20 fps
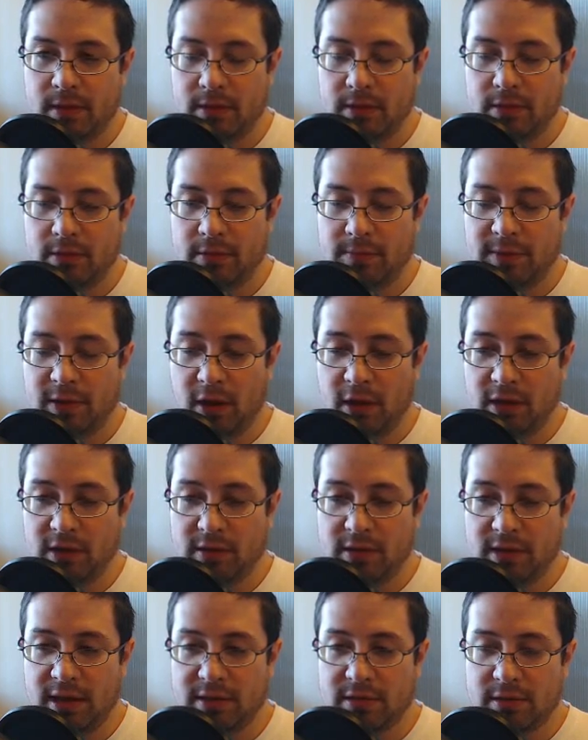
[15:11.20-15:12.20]
To be
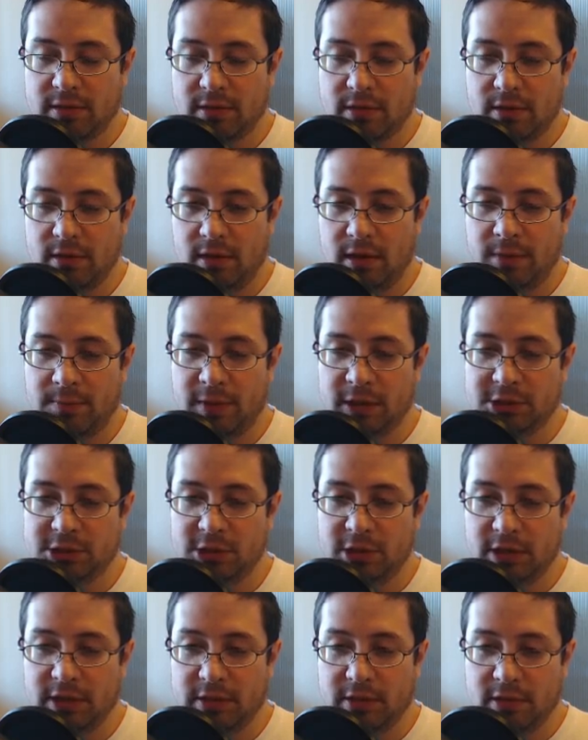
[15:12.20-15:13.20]
honest, I'm not
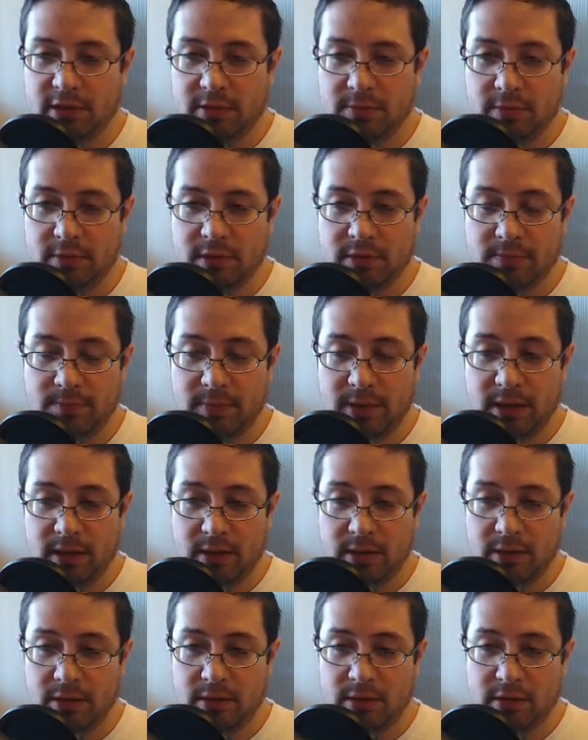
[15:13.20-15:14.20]
sure. Like this
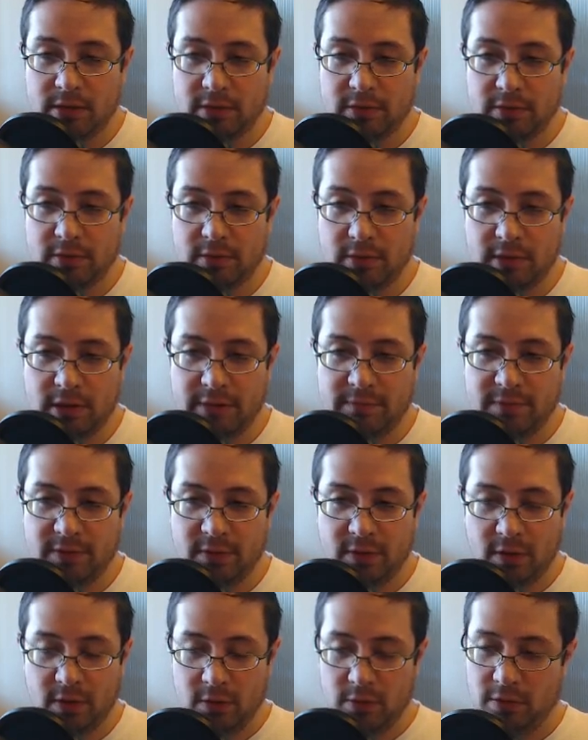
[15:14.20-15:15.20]
isn't,
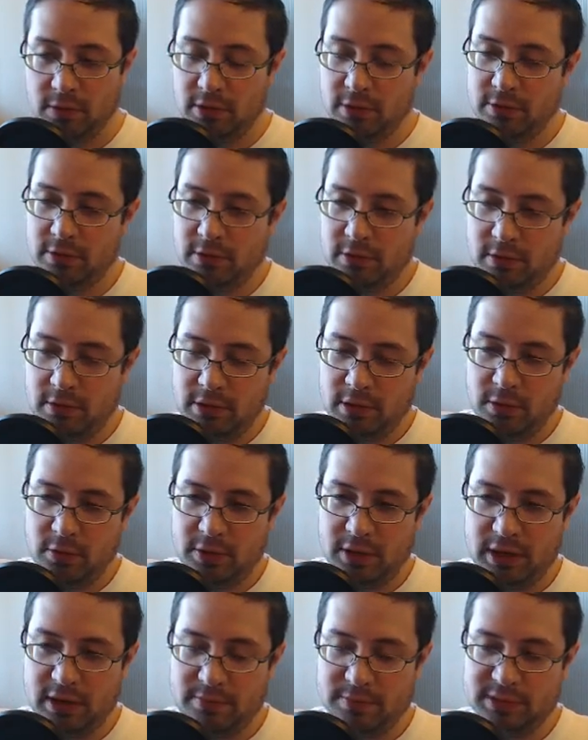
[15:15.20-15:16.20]
even though you
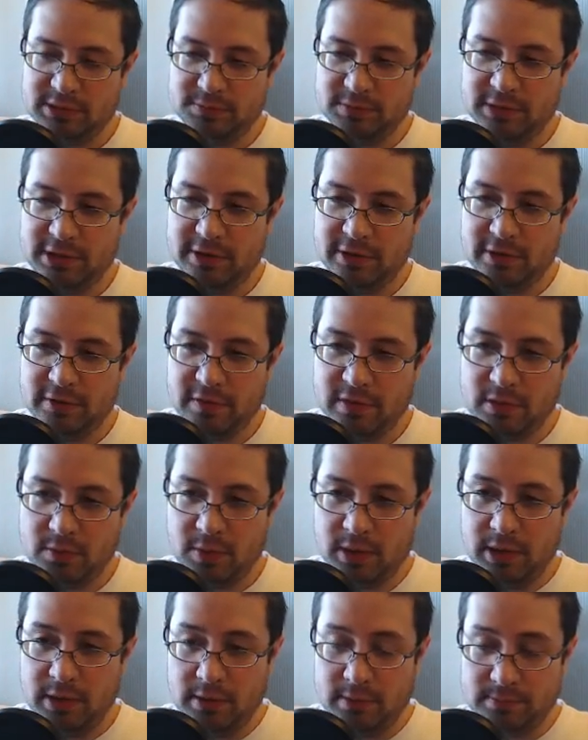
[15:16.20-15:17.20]
don't get as much material this
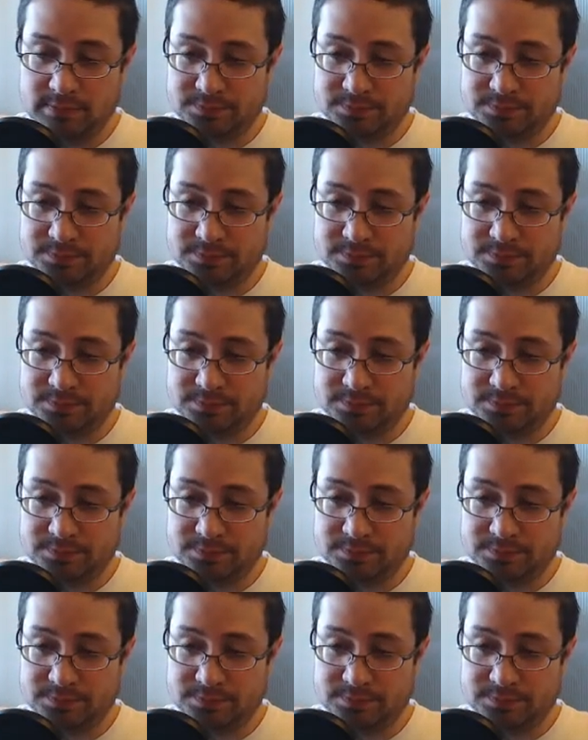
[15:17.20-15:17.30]
way,